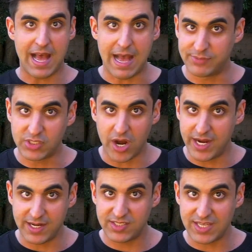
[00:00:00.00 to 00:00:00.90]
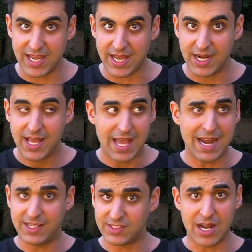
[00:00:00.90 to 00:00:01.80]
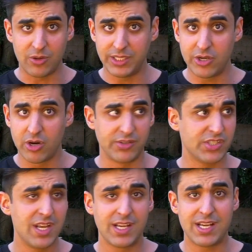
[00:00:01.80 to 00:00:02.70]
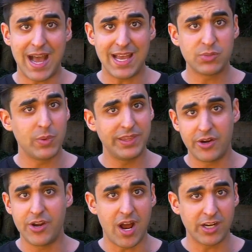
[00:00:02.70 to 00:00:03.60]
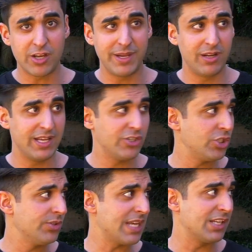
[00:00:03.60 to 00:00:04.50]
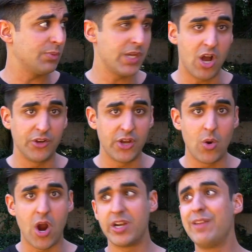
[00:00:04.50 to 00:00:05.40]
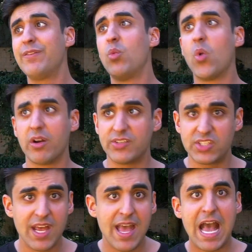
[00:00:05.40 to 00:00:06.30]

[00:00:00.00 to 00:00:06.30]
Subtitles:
I'm sorry to say it. And it's not only girls. Guys with their non-committal issues, as we all know, are even worse.